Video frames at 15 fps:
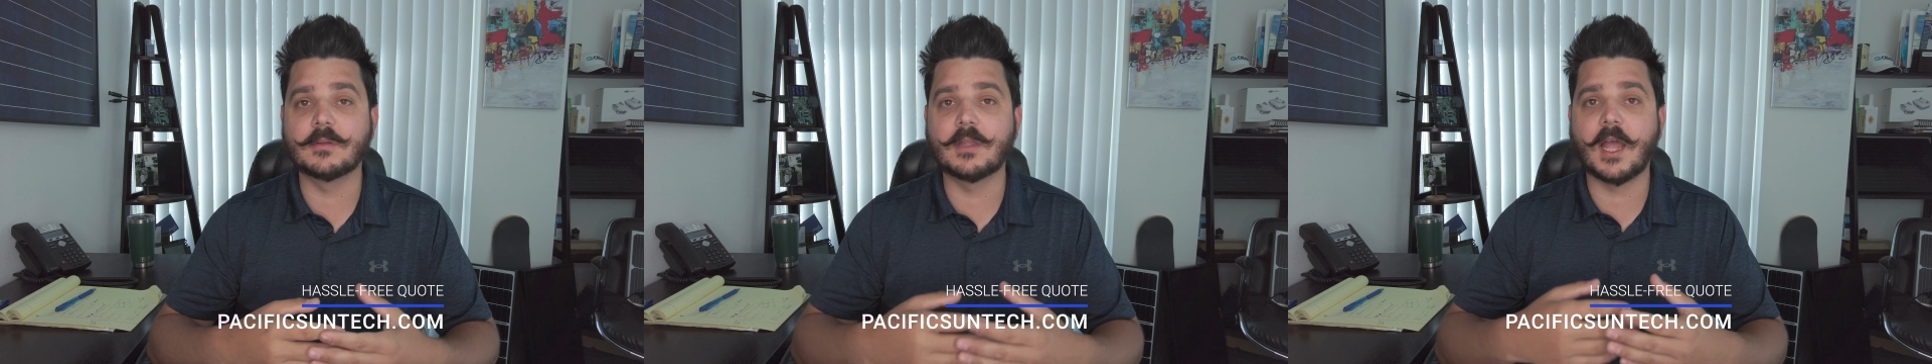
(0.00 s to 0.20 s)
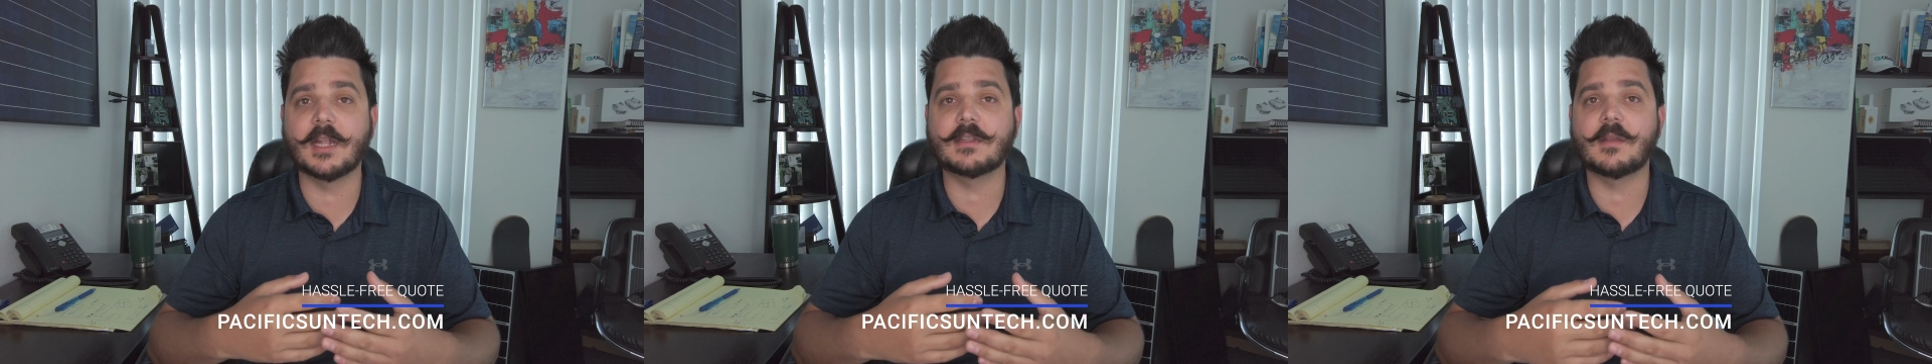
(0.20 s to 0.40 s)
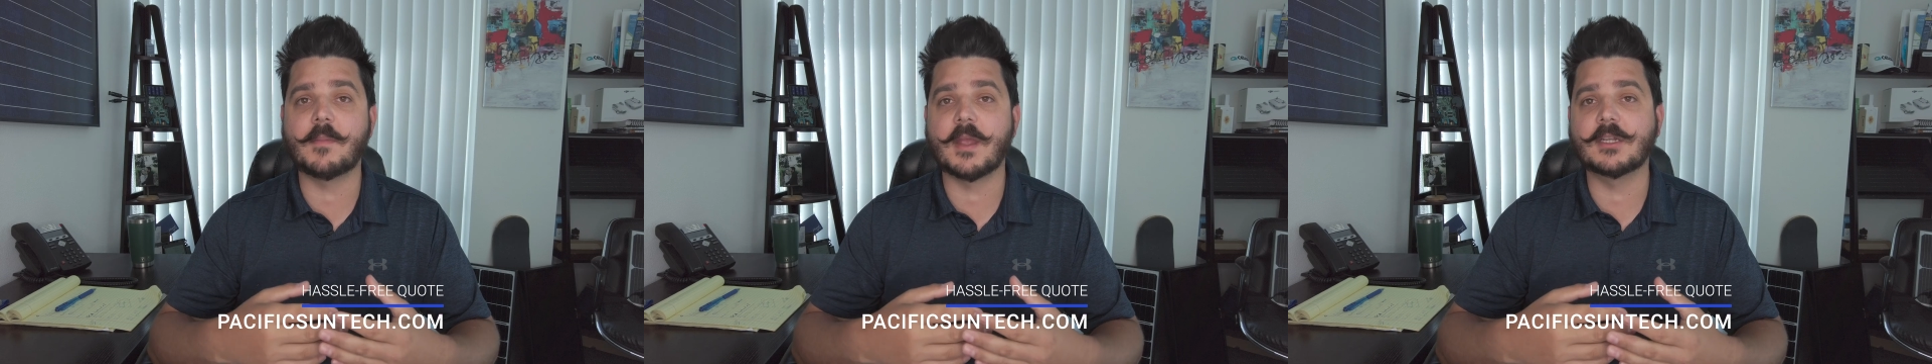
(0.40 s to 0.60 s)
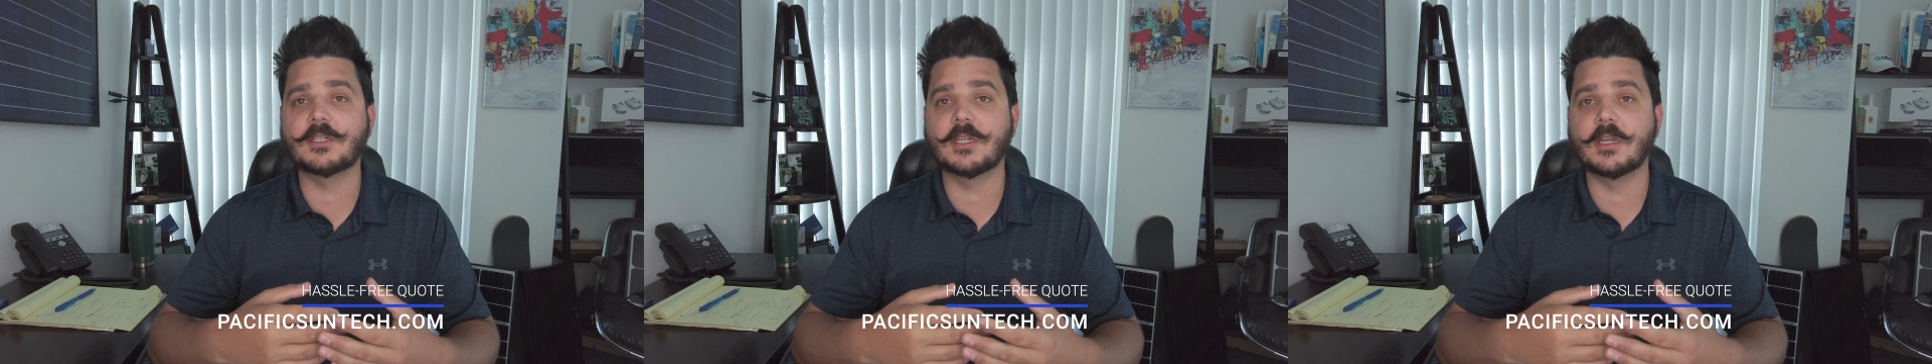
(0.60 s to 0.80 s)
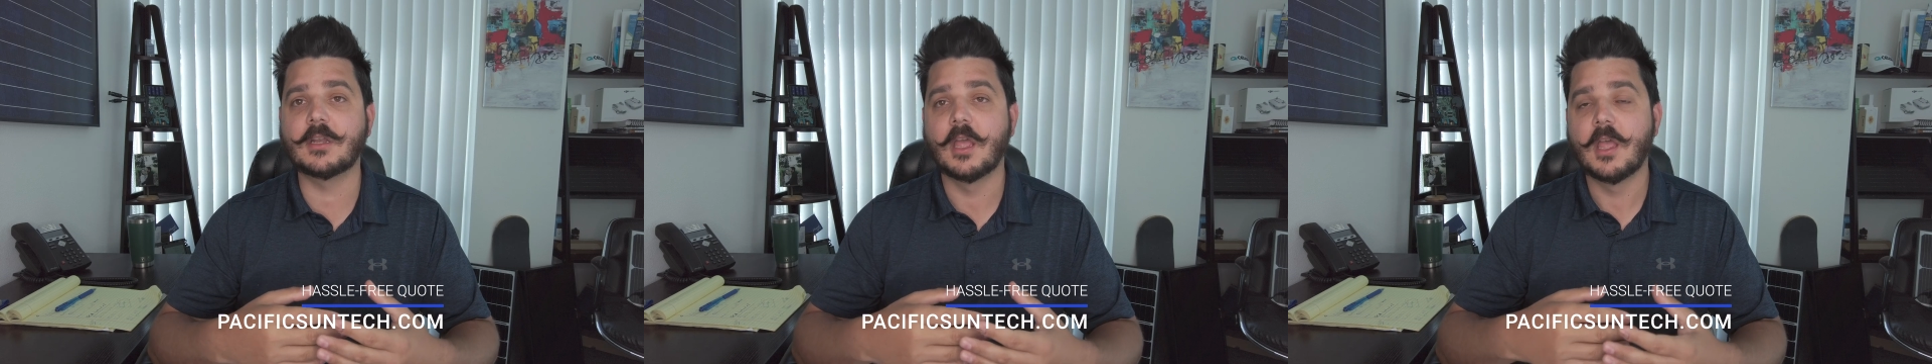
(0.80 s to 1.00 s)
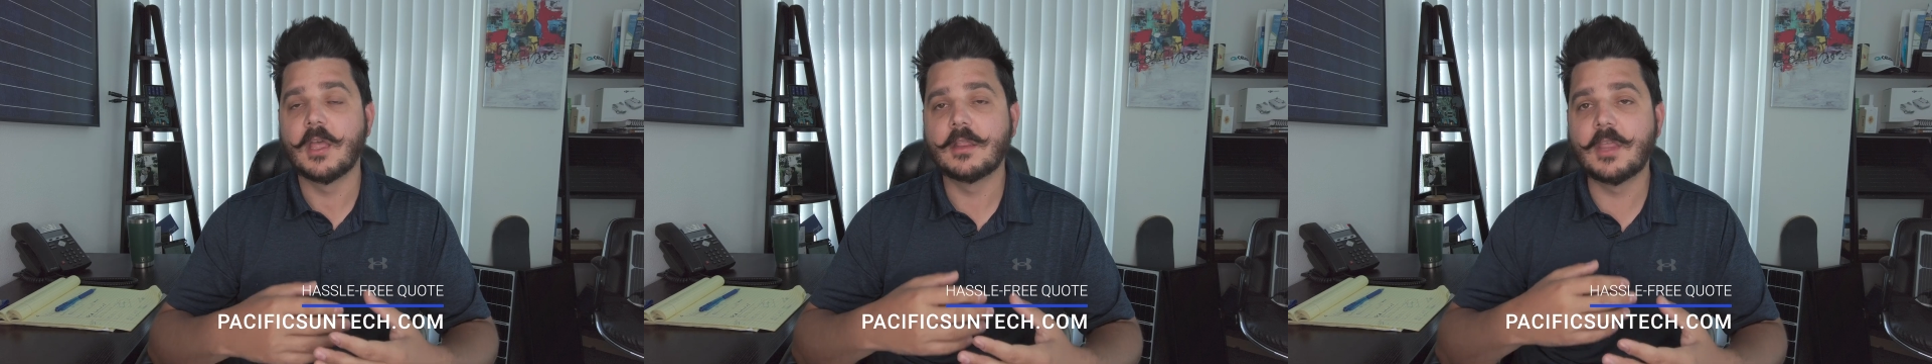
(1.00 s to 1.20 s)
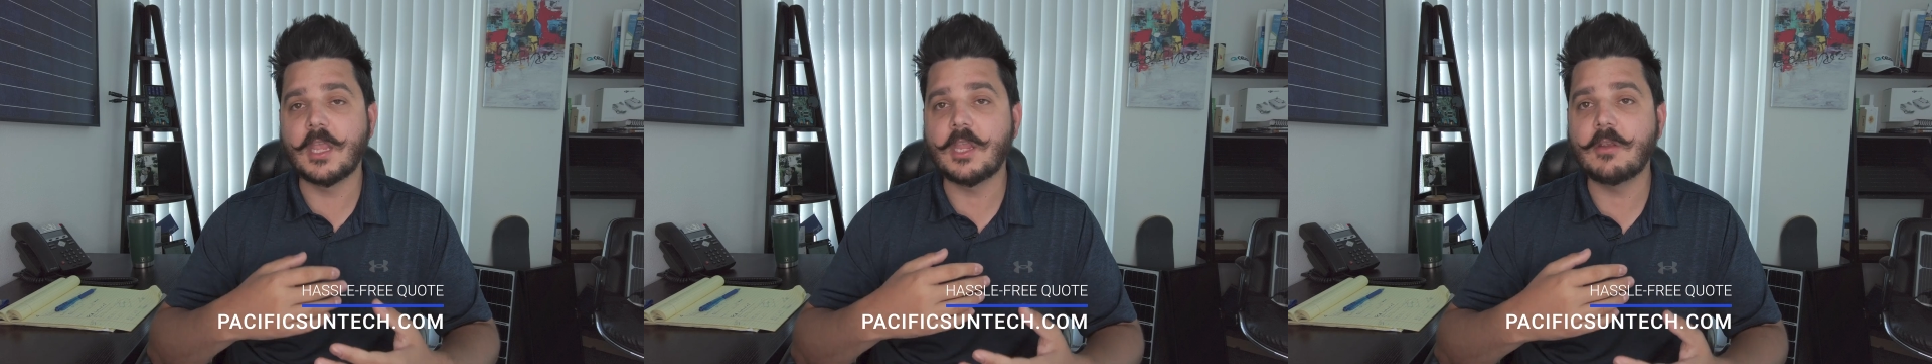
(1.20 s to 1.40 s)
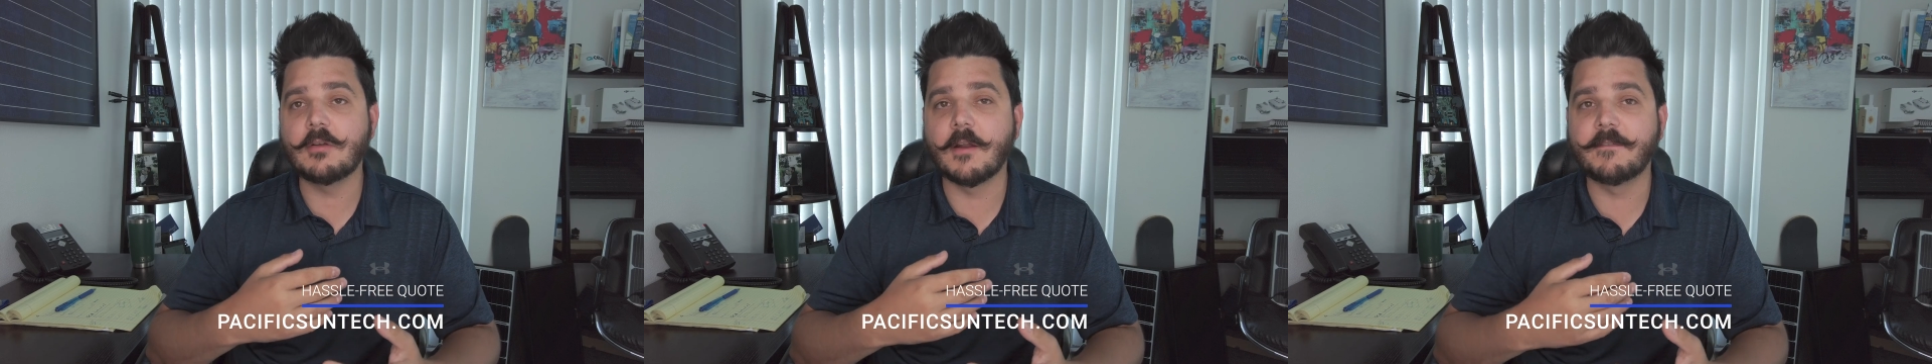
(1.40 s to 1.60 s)
not to mention the
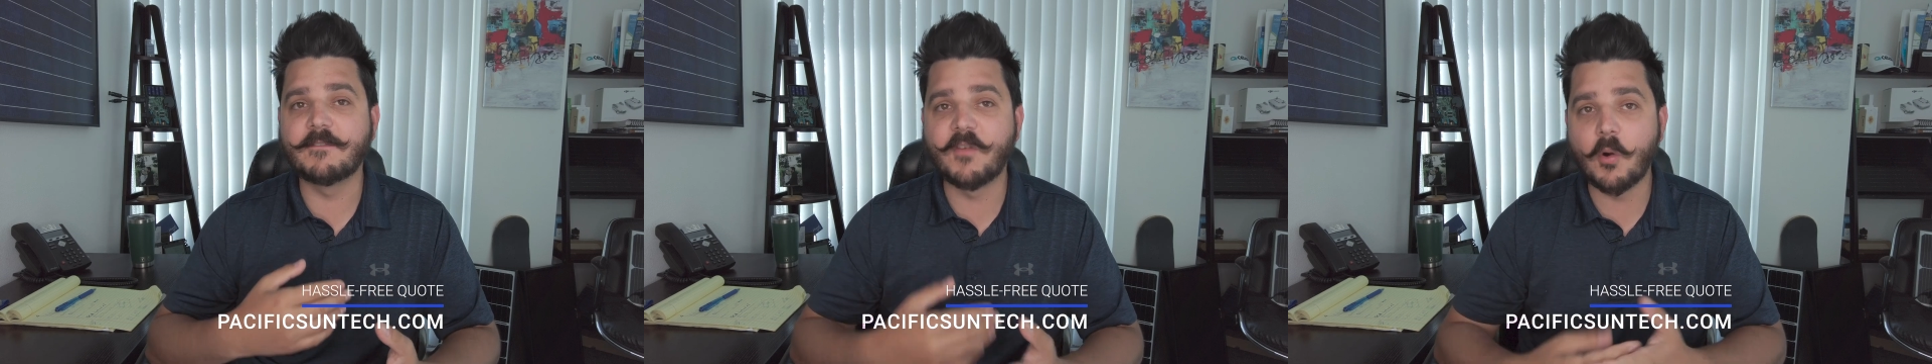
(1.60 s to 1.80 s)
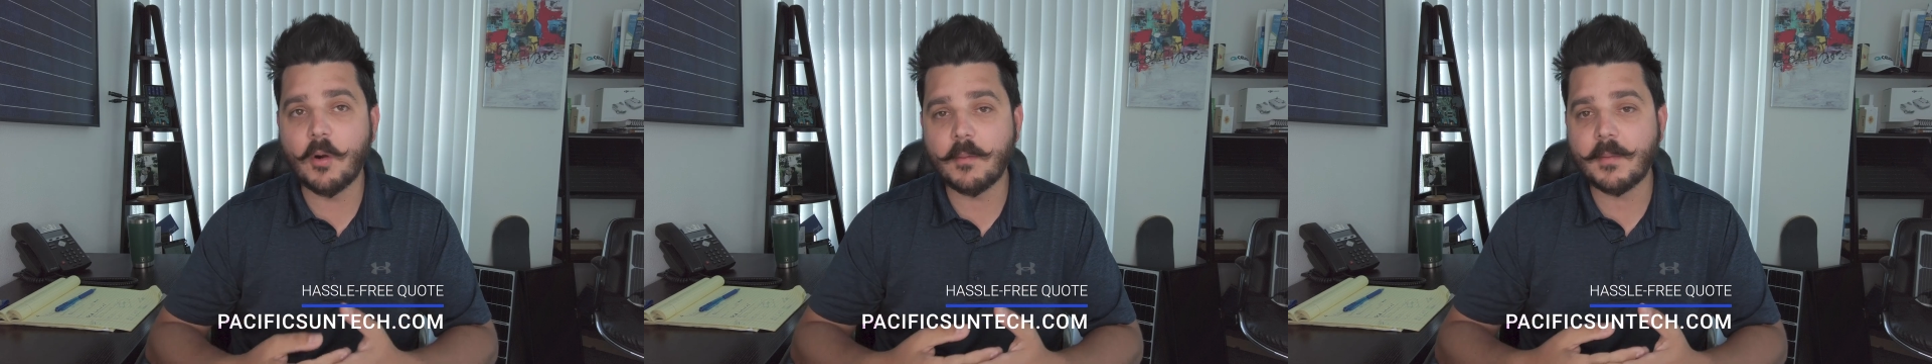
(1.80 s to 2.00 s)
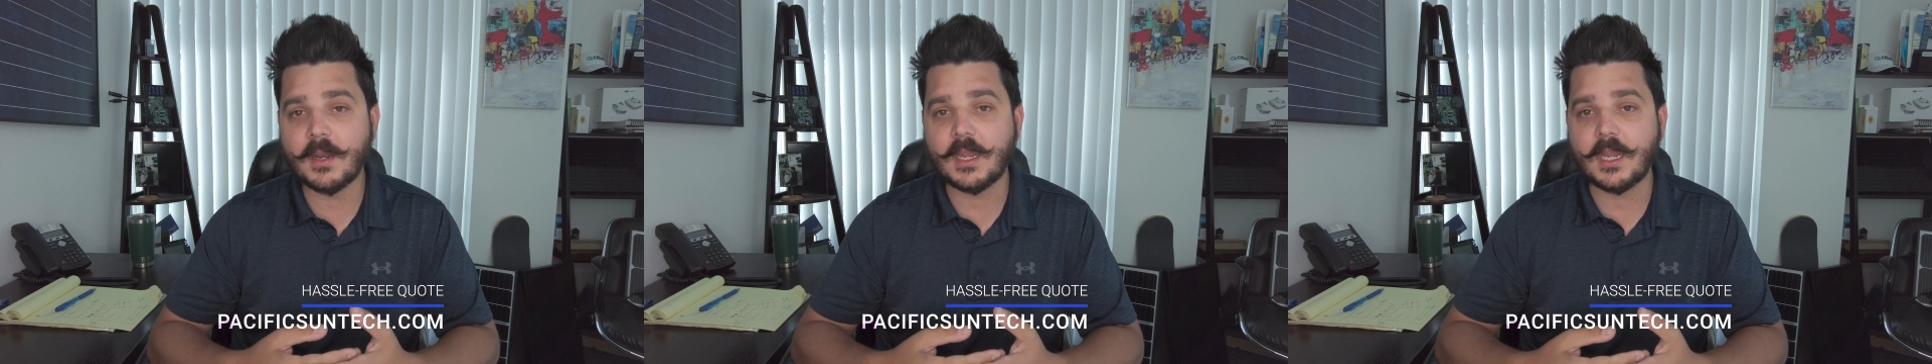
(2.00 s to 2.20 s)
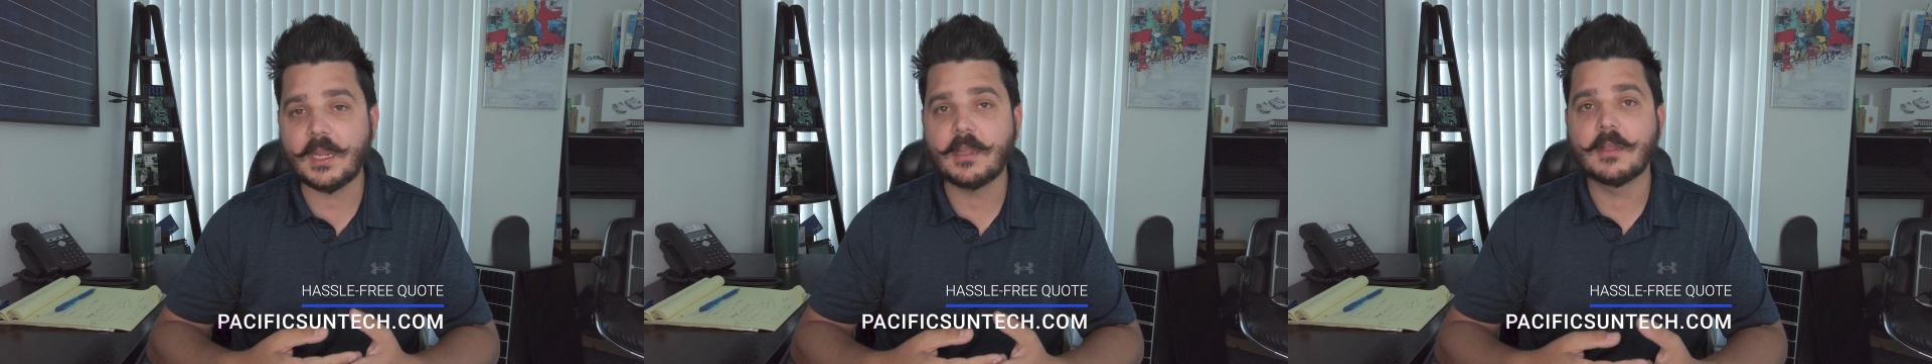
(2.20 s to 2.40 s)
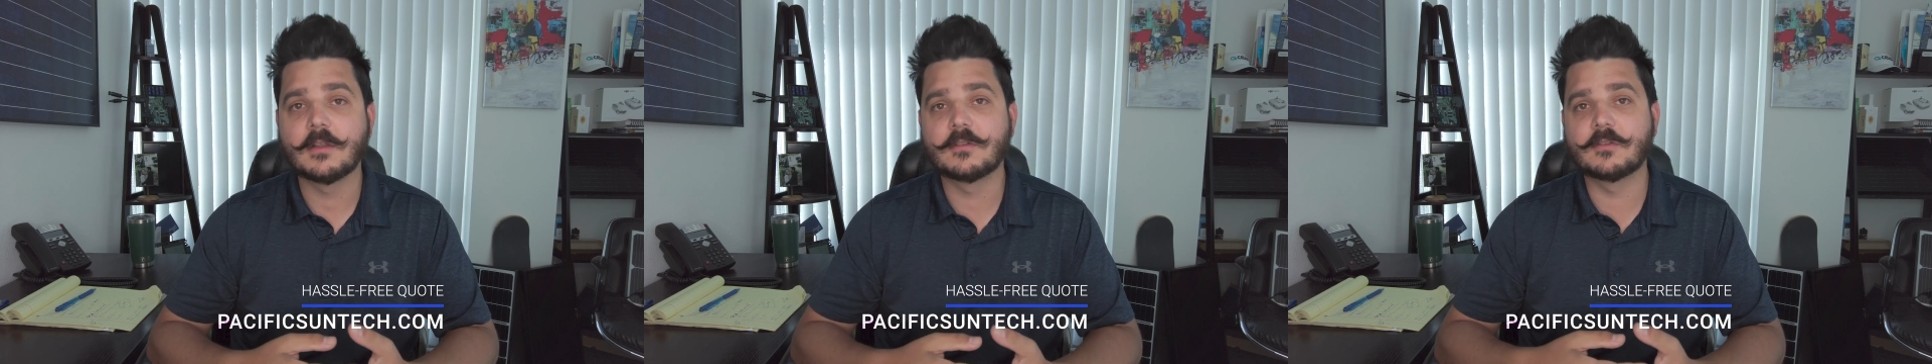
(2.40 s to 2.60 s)
uniformity